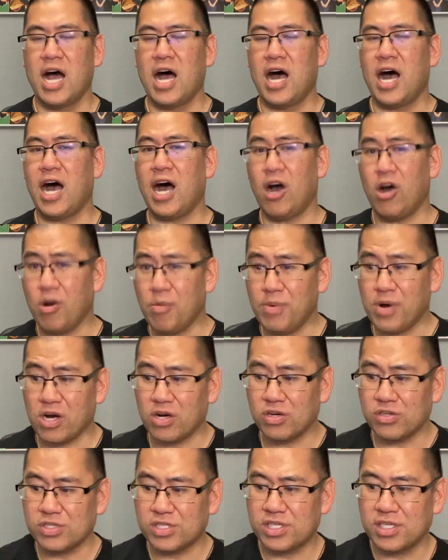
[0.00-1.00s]
How
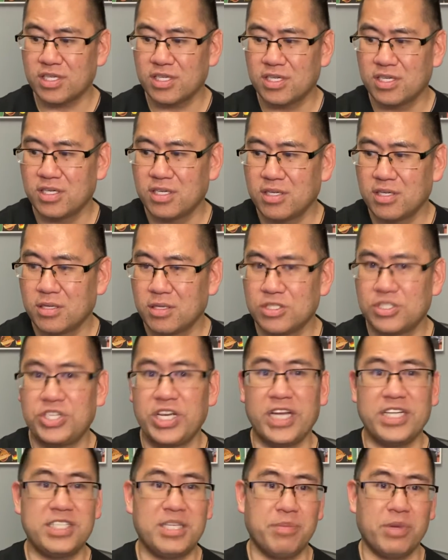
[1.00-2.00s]
about
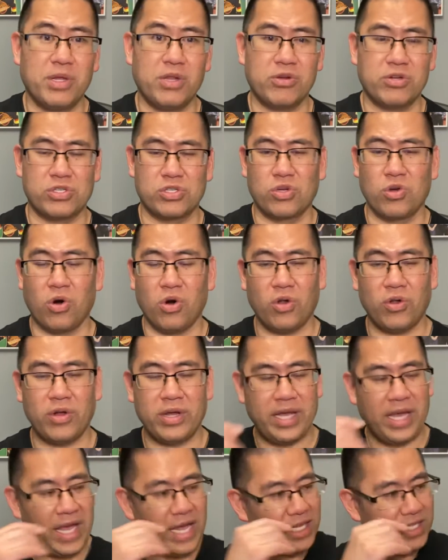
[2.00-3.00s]
JT Miller's goal?
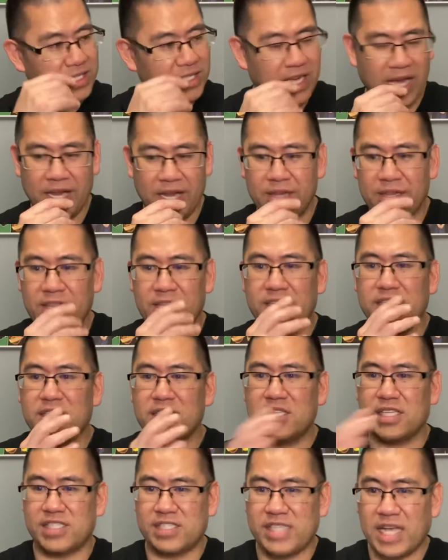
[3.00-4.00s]
End-to-end, this is
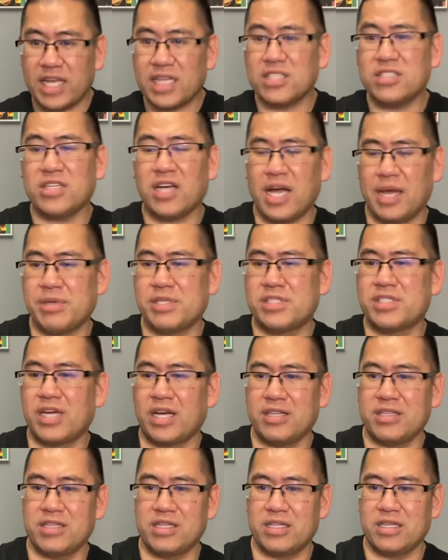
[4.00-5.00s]
the second time he's
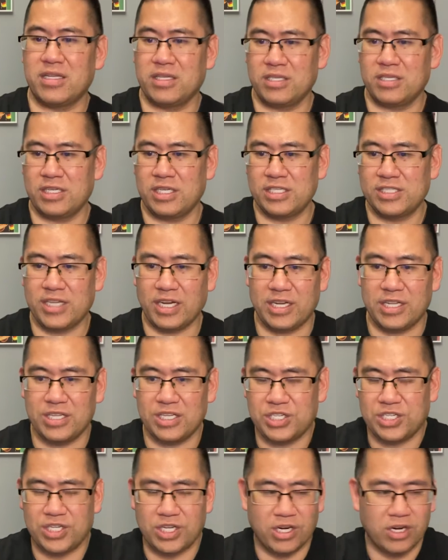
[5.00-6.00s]
done it
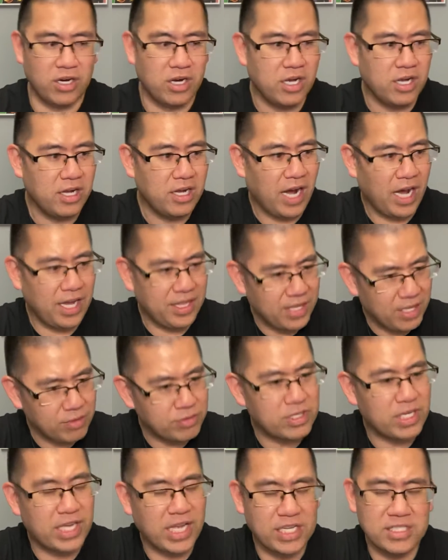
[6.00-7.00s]
this year. I think it was
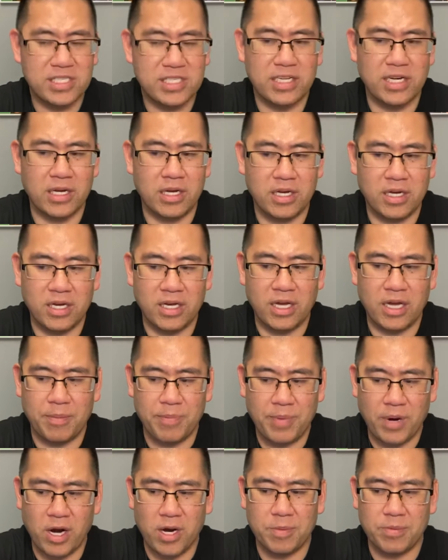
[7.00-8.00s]
against a
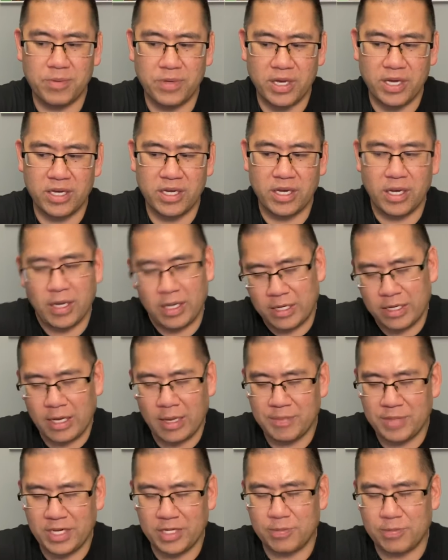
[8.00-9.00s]
power play,
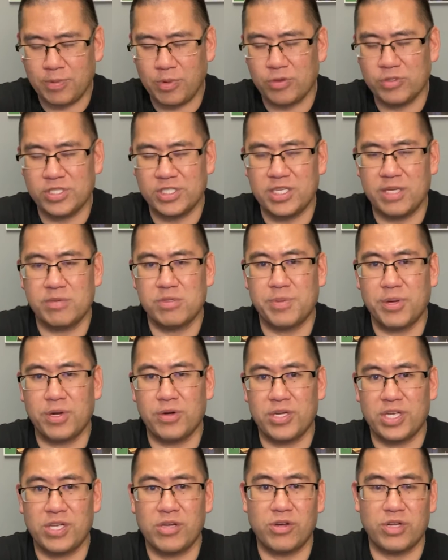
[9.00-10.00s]
an opposing team's
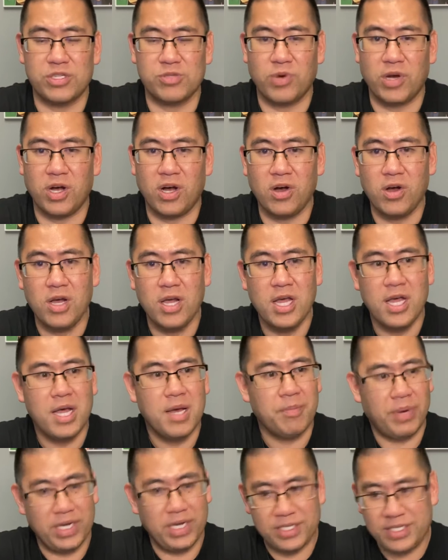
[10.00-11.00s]
penalty kill as well.
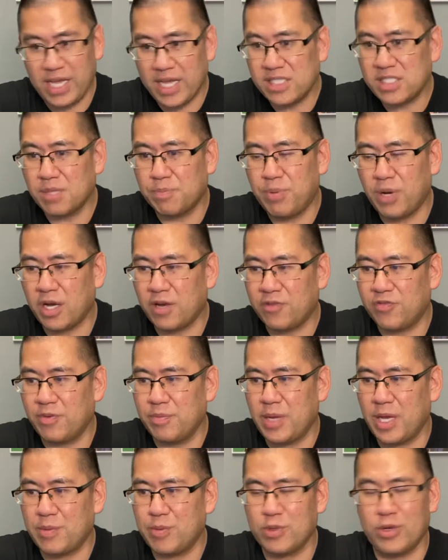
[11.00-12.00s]
But he takes the puck from
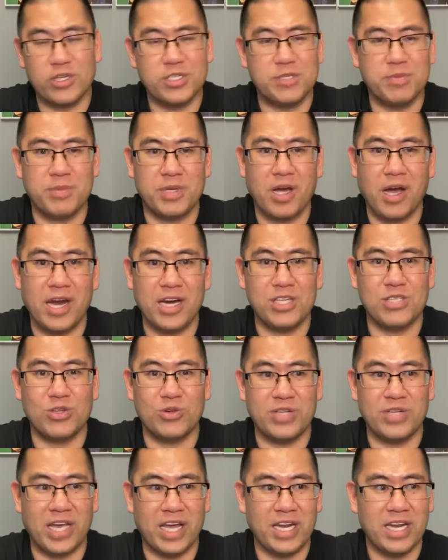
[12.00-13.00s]
Ekman-Larsson behind his
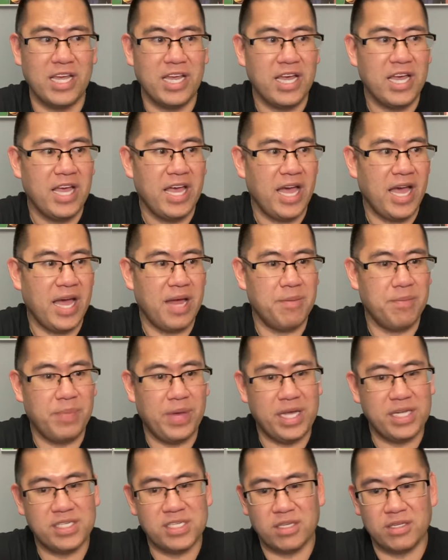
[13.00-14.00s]
own net, and
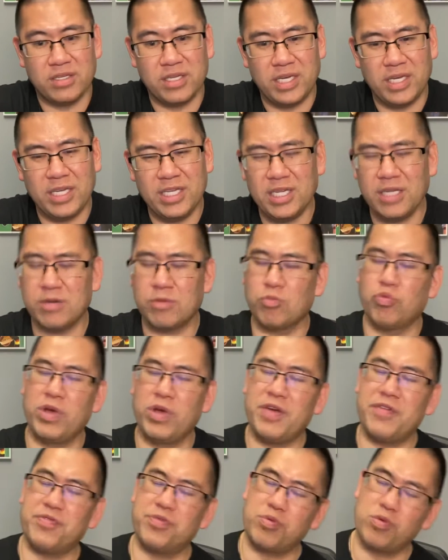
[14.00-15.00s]
basically, he didn't
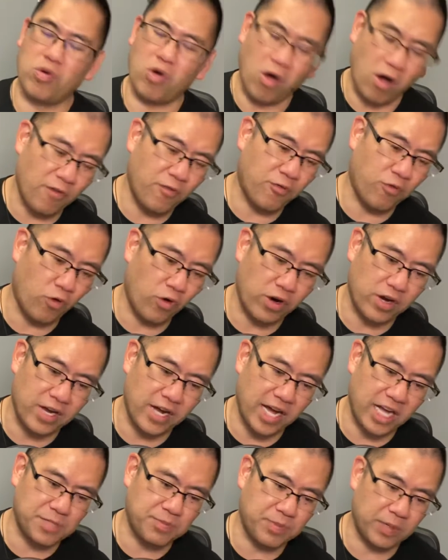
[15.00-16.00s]
weave through all 4
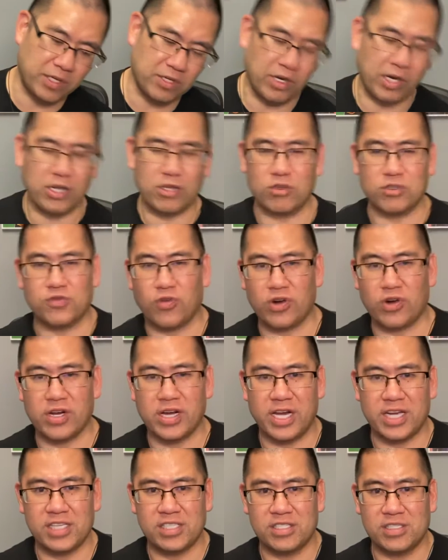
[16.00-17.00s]
guys, but none of those 4
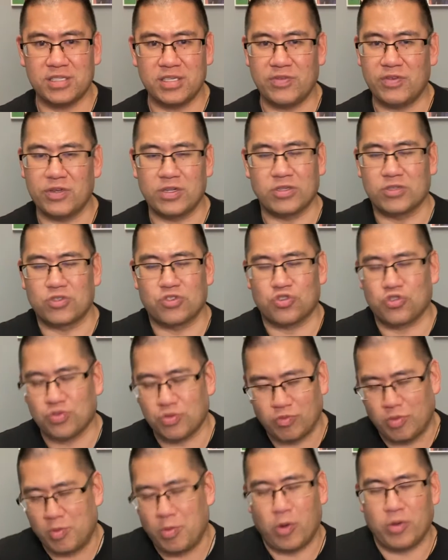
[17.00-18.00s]
guys even
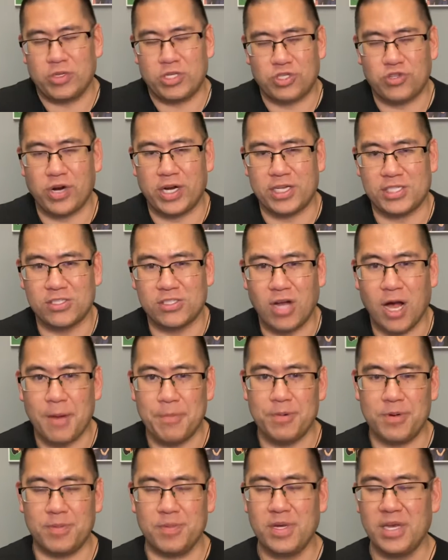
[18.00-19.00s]
remotely tried to
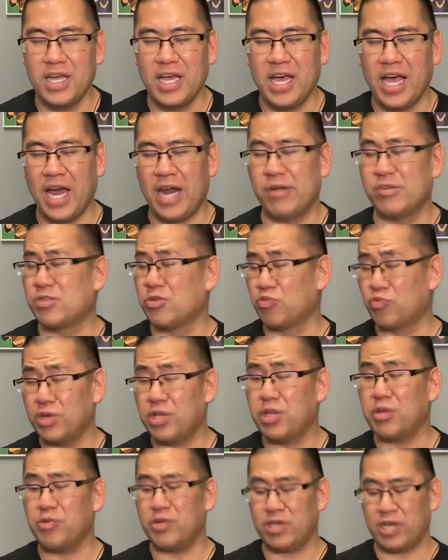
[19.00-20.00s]
stop him. And it was a
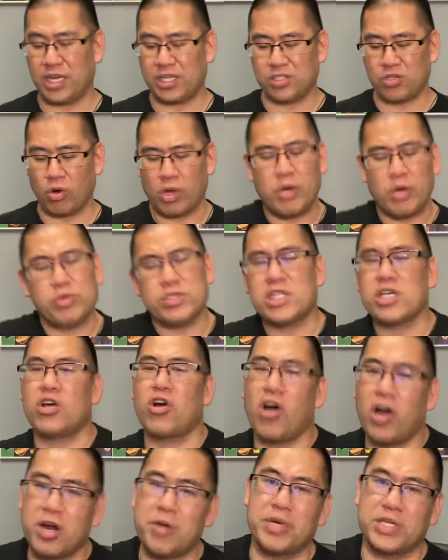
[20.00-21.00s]
really, really nice goal. It wasn't
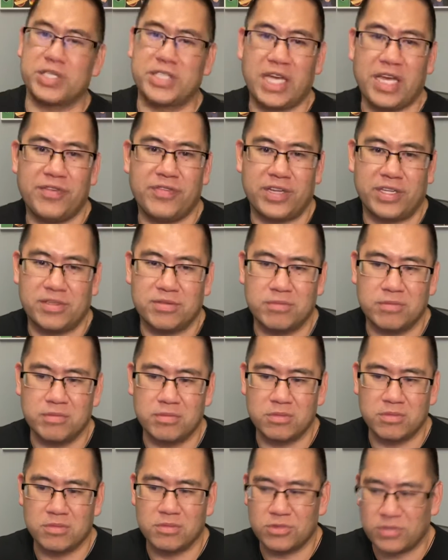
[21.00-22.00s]
Connor McDavid
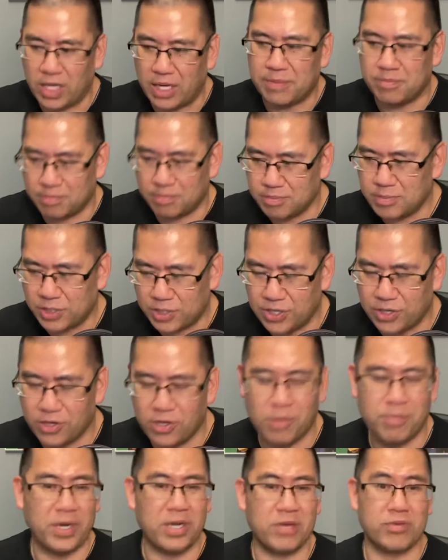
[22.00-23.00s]
type
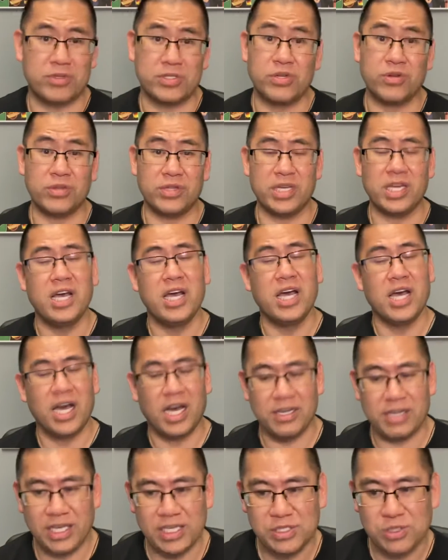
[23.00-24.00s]
material, but it was certainly a
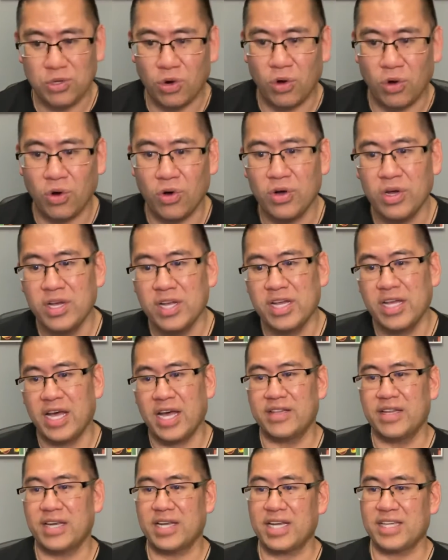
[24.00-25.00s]
nice goal.
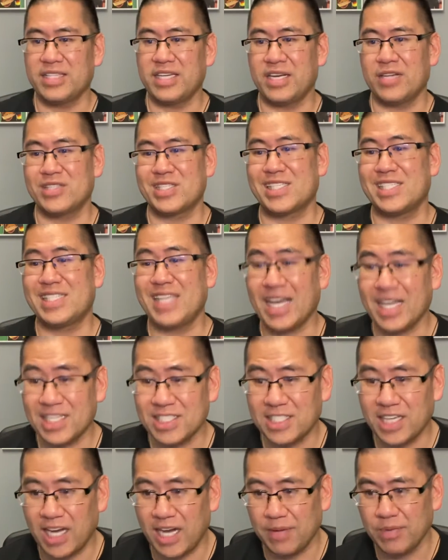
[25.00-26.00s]
And like I said, it's the second
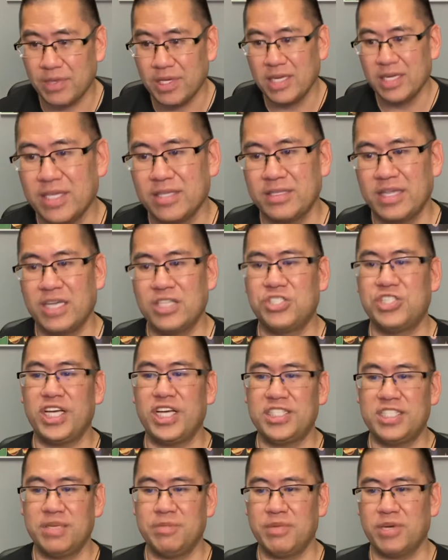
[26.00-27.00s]
time that
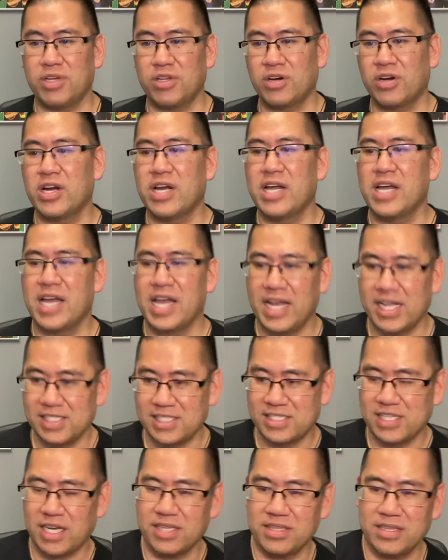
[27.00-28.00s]
JT Miller has
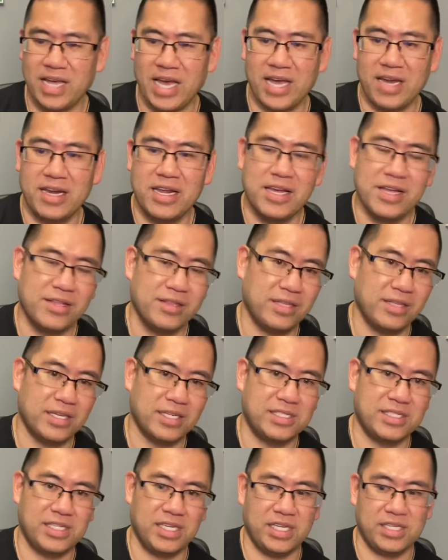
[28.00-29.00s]
done that
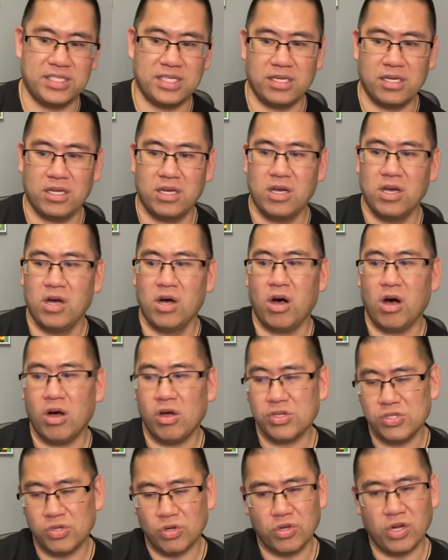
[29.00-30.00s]
this season.
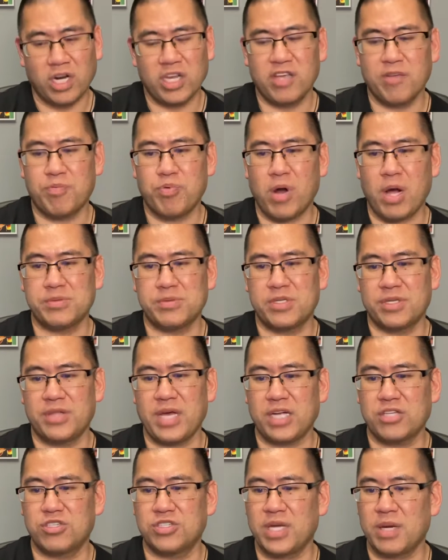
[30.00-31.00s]
Also, got to give props to
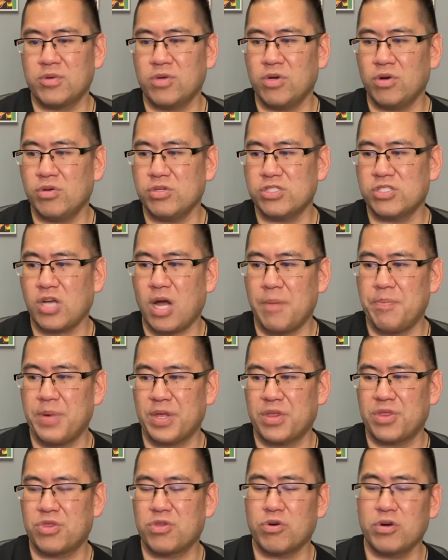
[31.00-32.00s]
Thatcher Demko, stopping
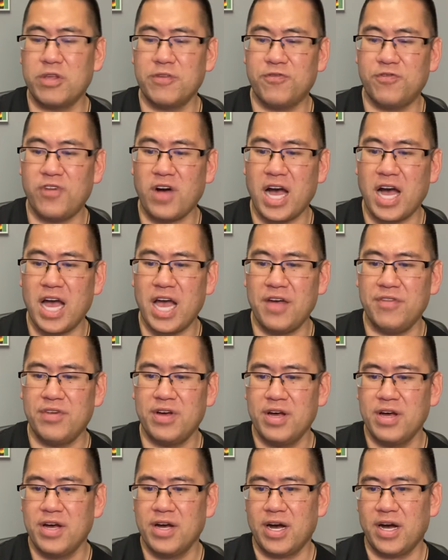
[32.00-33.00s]
35
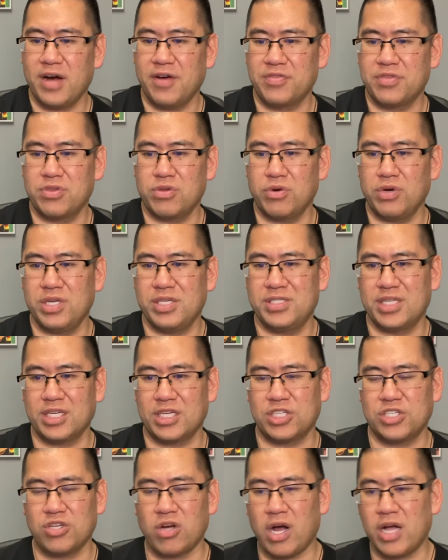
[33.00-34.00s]
of 36
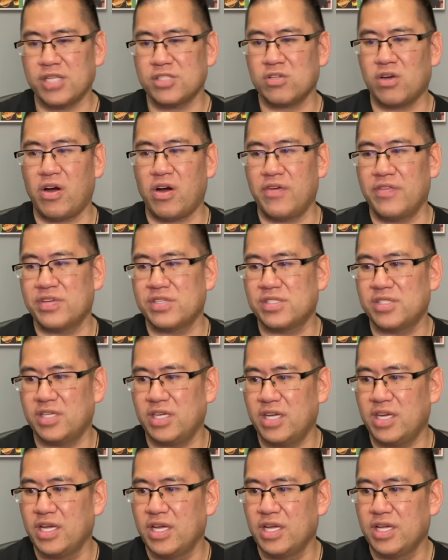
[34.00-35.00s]
shots.
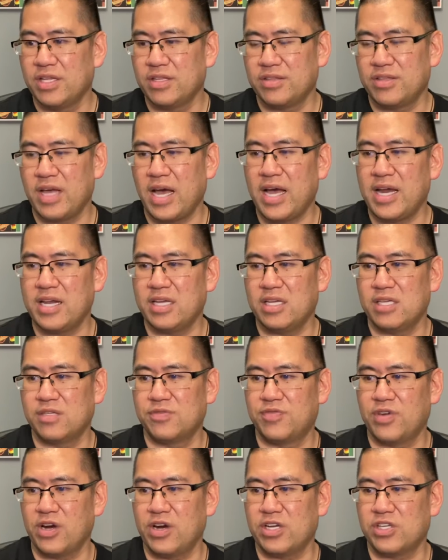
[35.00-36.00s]
Obviously, that is
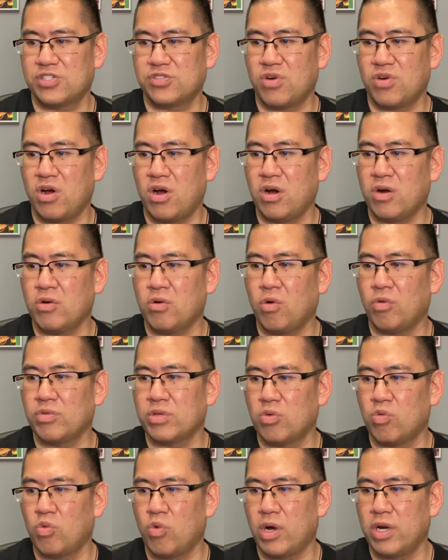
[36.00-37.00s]
very strong.
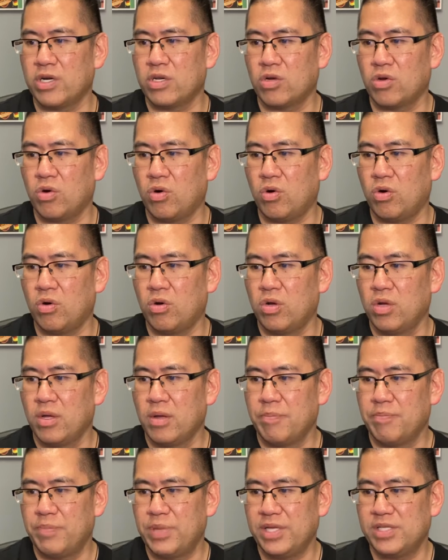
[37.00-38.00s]
Only 1 goal
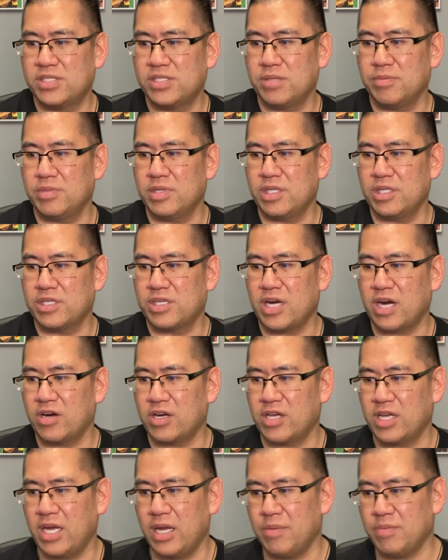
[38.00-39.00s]
beats him in the entire
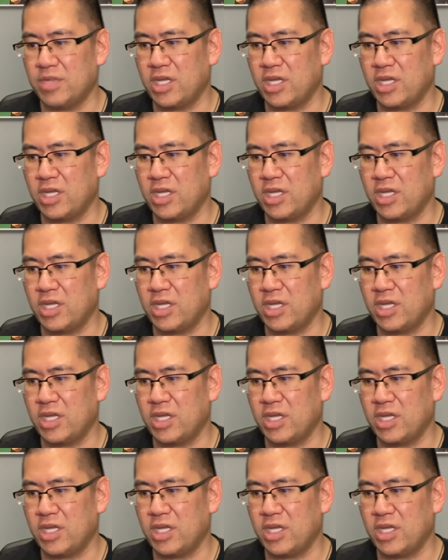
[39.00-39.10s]
game.